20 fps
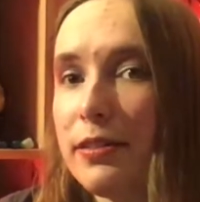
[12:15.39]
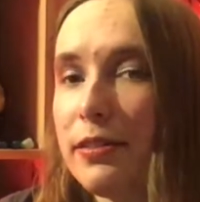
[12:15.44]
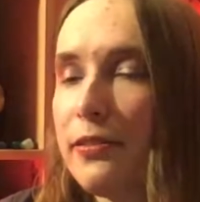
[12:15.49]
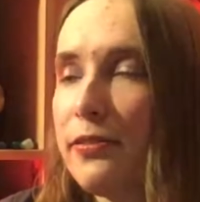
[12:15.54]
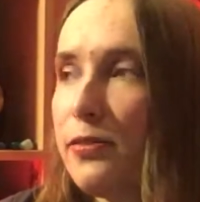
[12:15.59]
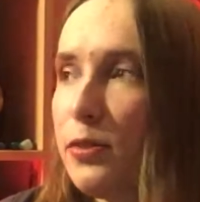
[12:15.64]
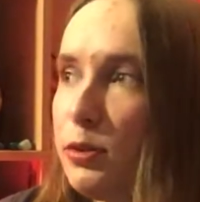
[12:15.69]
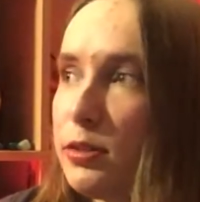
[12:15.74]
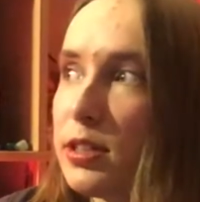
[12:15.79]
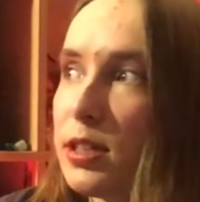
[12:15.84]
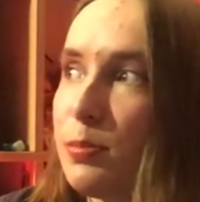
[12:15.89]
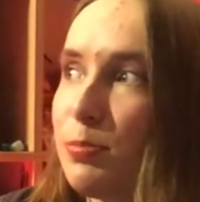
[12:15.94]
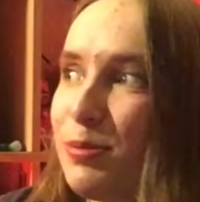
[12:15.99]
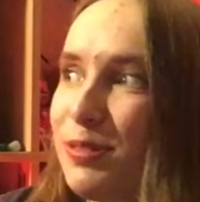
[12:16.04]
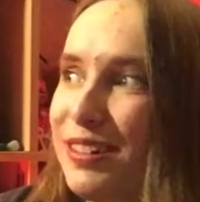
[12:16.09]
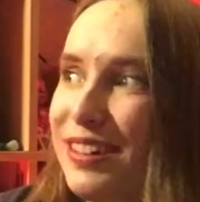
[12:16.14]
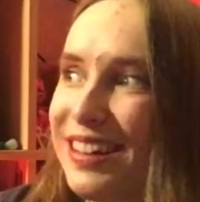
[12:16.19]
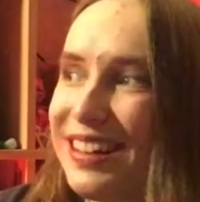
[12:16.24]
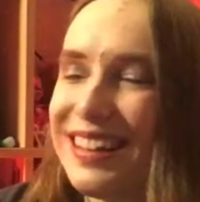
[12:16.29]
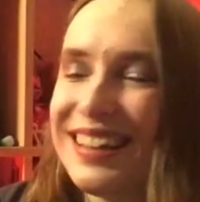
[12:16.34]
The first
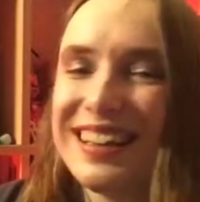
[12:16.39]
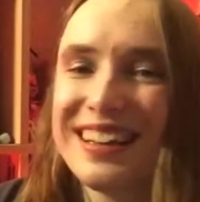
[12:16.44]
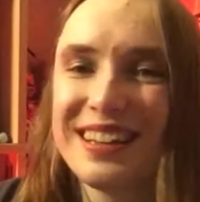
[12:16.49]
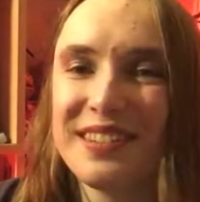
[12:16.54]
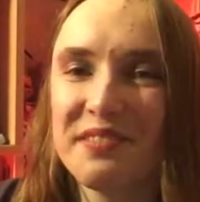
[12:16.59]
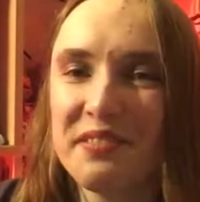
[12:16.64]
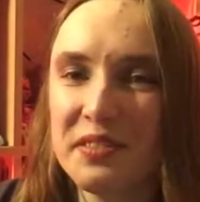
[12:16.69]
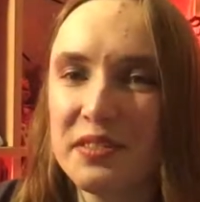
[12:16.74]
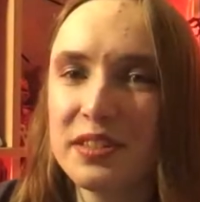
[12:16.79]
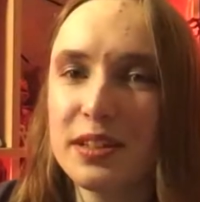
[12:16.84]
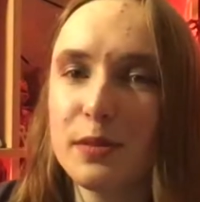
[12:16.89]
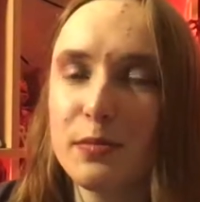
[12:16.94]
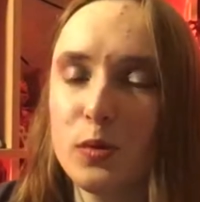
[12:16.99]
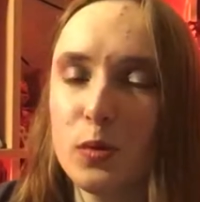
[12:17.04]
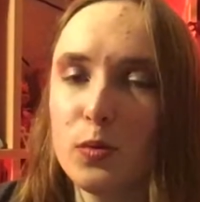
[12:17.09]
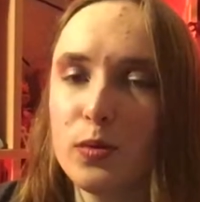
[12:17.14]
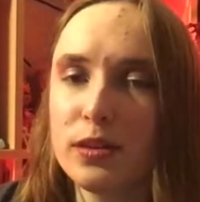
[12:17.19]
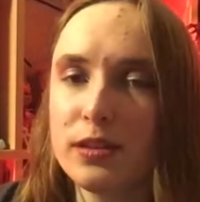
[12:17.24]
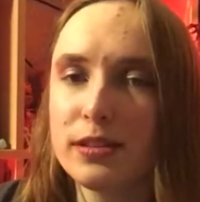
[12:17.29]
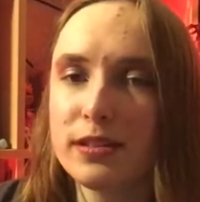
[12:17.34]
couple
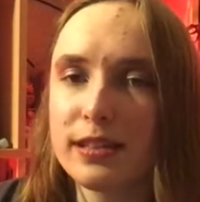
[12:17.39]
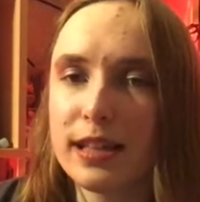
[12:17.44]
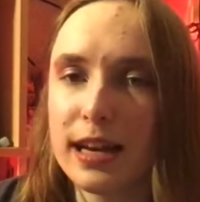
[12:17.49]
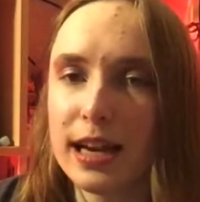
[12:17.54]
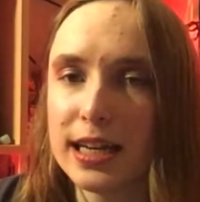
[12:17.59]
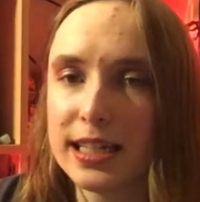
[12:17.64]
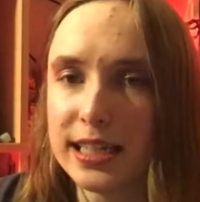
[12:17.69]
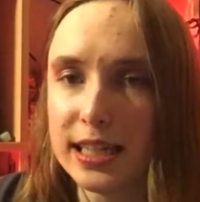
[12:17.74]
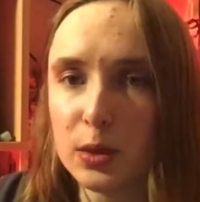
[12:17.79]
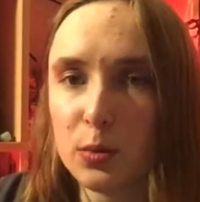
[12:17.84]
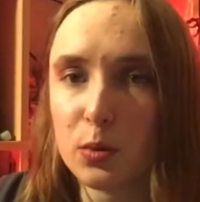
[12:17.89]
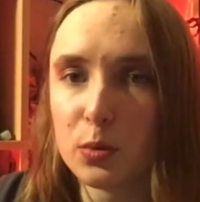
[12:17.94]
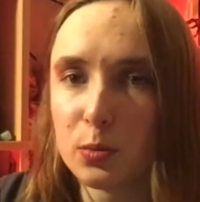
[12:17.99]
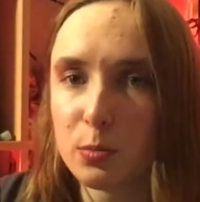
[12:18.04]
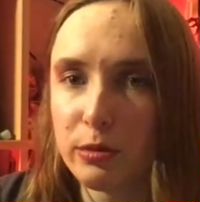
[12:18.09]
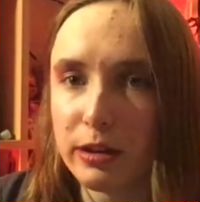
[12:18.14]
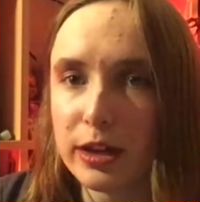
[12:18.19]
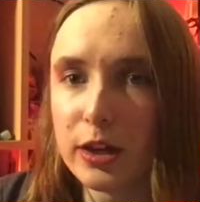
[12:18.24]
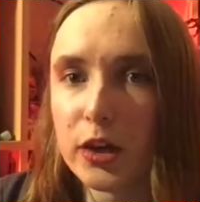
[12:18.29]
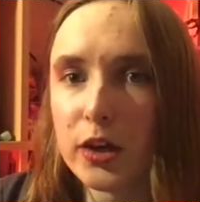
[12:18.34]
ones that I did were
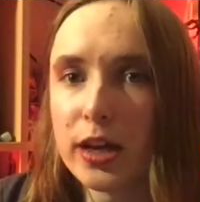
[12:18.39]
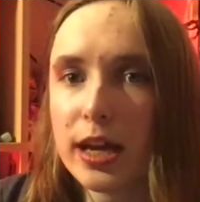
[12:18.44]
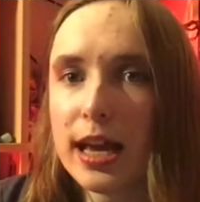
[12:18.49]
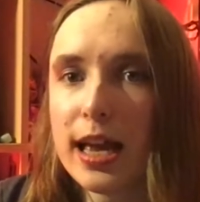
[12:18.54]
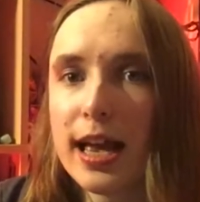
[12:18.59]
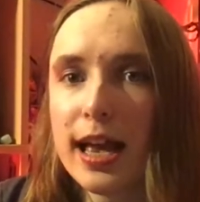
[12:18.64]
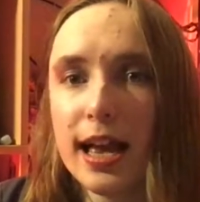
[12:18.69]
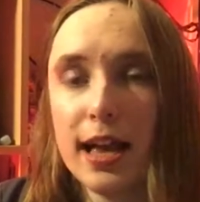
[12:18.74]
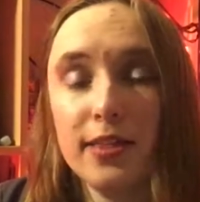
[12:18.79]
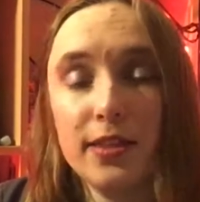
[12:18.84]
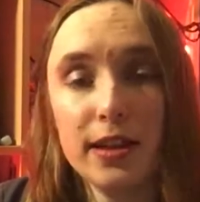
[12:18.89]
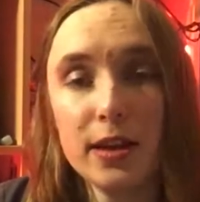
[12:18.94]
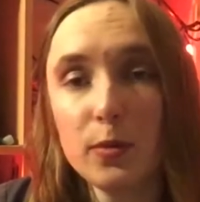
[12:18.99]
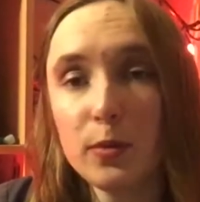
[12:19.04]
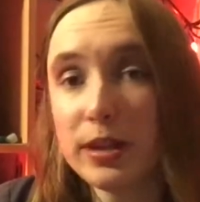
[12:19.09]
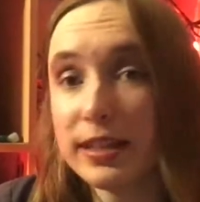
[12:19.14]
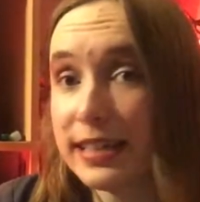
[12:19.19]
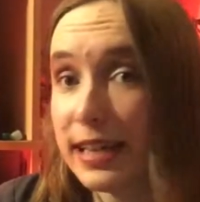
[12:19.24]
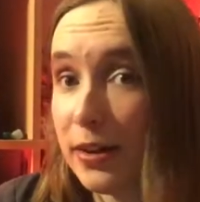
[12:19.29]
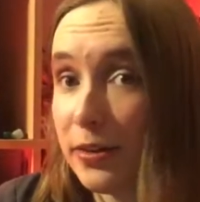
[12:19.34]
pretty good. Then it
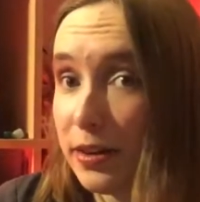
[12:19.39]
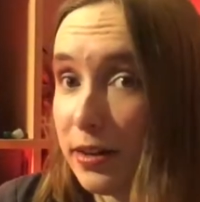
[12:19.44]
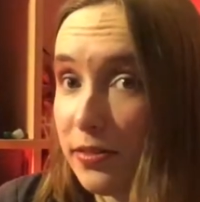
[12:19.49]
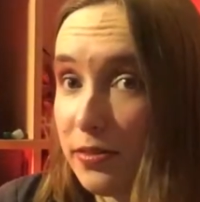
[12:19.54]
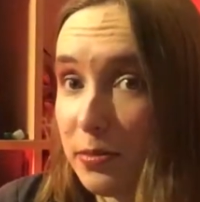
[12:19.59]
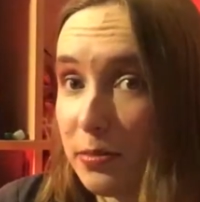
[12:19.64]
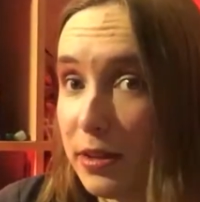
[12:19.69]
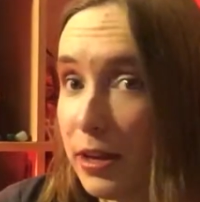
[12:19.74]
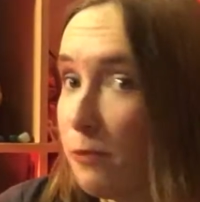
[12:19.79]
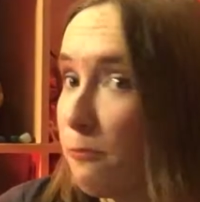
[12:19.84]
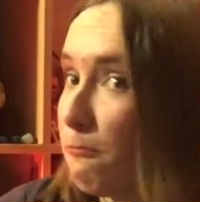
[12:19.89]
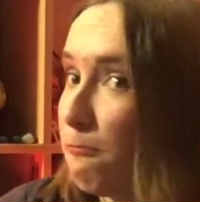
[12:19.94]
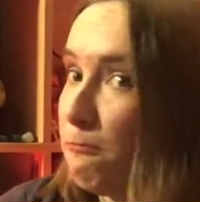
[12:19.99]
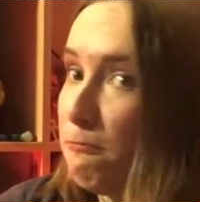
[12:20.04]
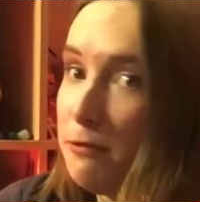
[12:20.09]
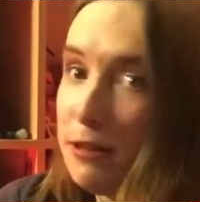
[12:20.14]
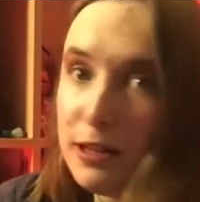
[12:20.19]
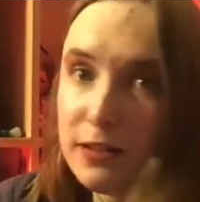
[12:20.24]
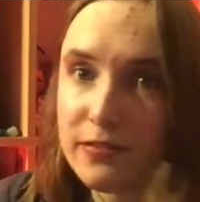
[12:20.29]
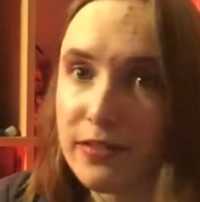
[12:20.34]
went downhill from there
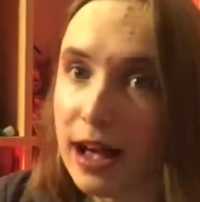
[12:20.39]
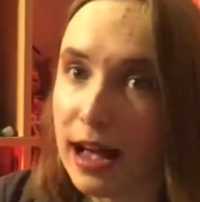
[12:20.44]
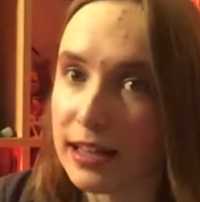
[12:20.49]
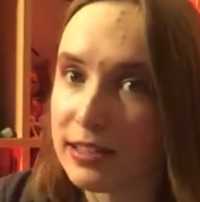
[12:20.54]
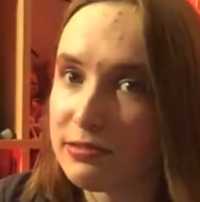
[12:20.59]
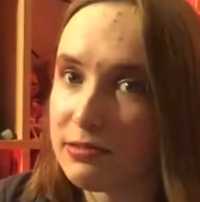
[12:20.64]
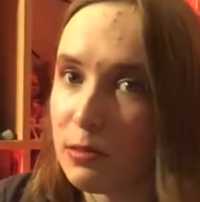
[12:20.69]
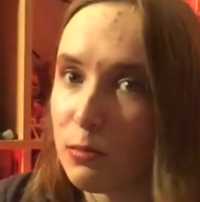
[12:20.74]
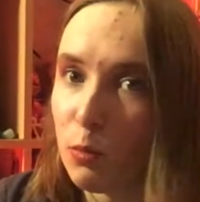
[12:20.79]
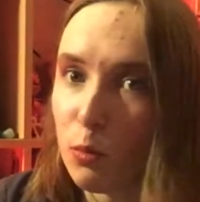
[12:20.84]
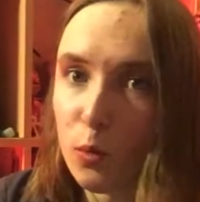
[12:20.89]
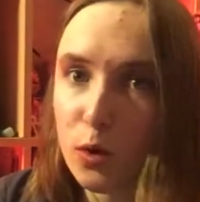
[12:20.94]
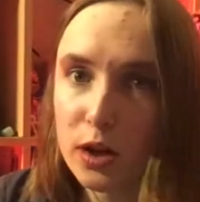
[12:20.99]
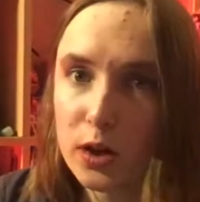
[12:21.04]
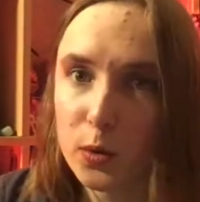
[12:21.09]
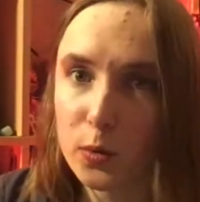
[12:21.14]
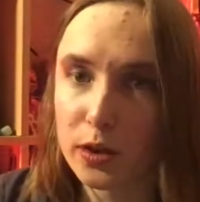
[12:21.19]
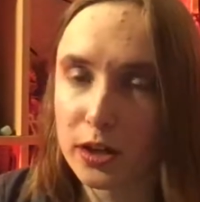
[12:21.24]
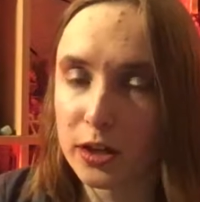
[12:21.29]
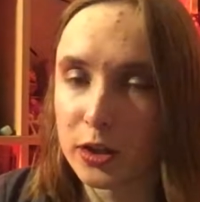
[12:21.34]
real fast, from 1
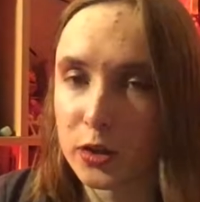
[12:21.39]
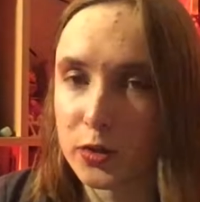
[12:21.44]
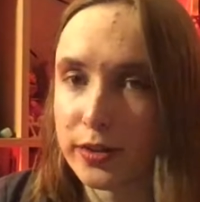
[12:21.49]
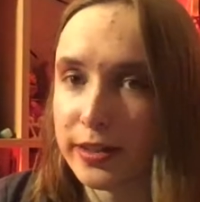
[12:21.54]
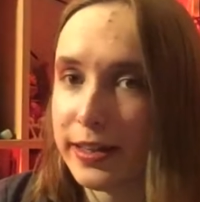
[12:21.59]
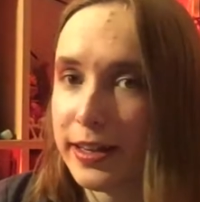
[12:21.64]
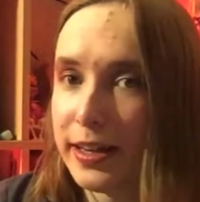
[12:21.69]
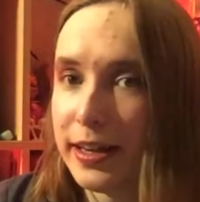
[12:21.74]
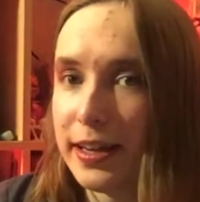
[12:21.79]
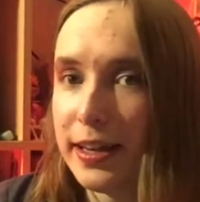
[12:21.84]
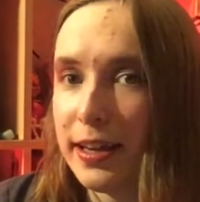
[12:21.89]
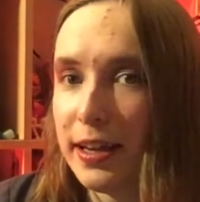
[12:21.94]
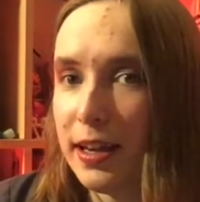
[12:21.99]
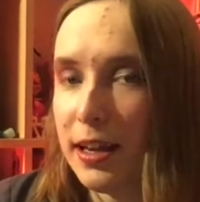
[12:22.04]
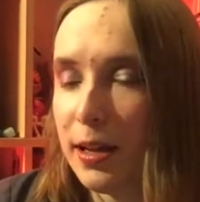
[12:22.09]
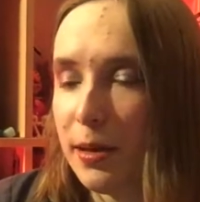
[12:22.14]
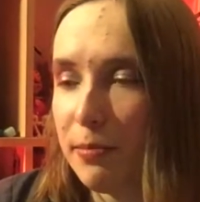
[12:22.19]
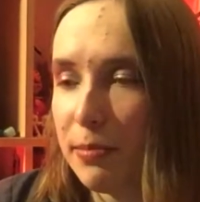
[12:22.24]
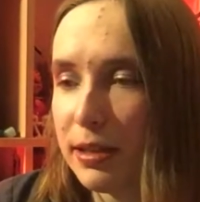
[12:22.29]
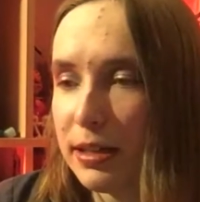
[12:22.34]
to 100,
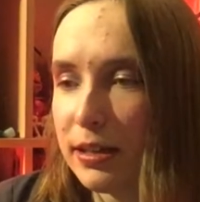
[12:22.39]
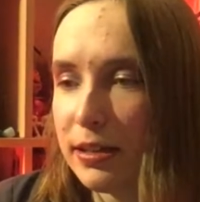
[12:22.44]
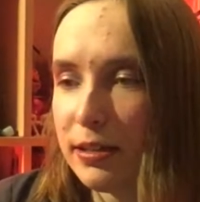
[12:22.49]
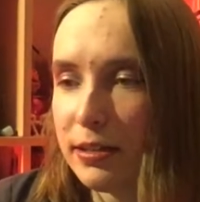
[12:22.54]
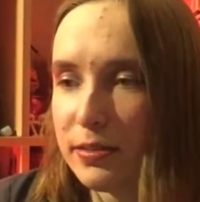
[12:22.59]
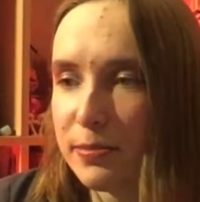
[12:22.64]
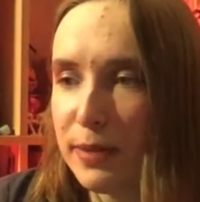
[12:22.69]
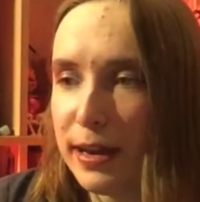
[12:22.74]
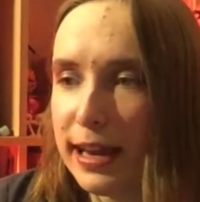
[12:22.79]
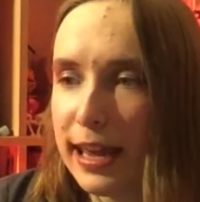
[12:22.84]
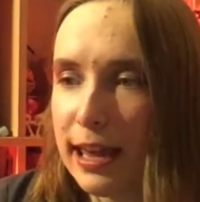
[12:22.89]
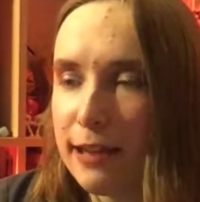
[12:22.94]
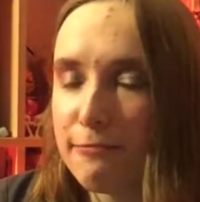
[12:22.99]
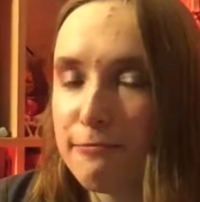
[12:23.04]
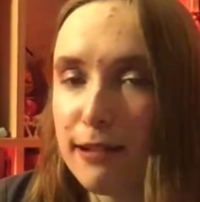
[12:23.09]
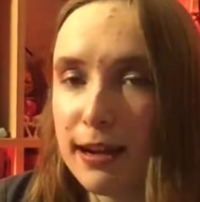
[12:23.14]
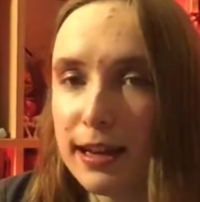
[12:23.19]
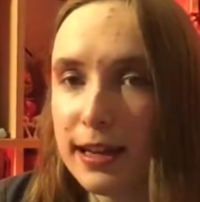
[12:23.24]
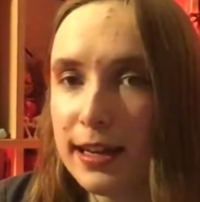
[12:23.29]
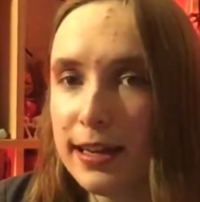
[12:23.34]
because my
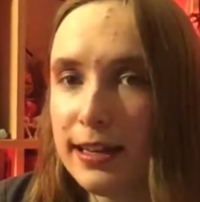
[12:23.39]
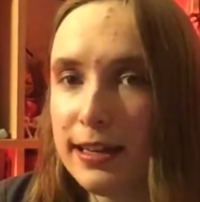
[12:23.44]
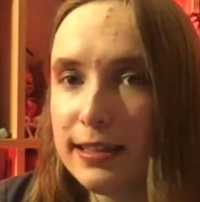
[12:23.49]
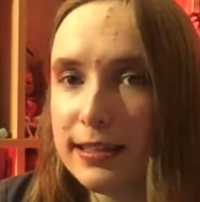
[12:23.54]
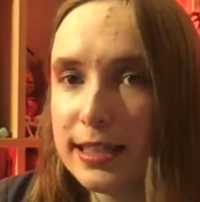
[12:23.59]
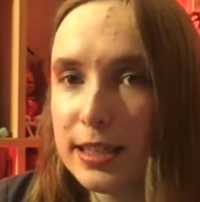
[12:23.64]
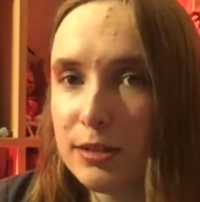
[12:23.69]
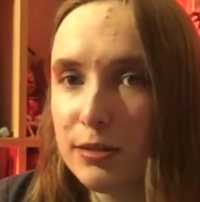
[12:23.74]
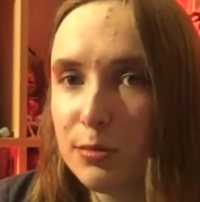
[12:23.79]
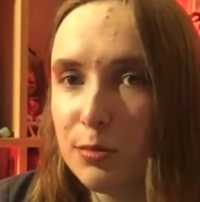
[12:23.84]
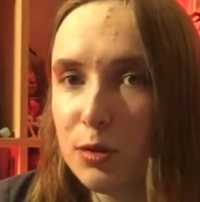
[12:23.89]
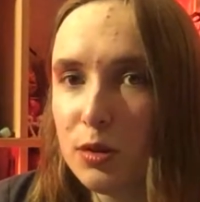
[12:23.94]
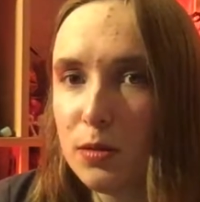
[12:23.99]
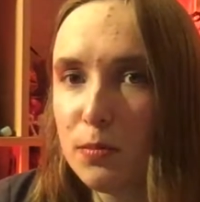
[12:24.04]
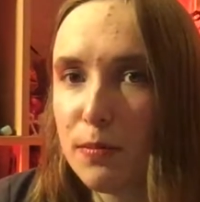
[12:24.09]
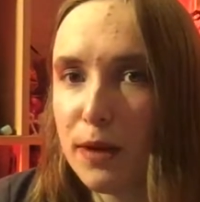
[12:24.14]
handwriting is terrible.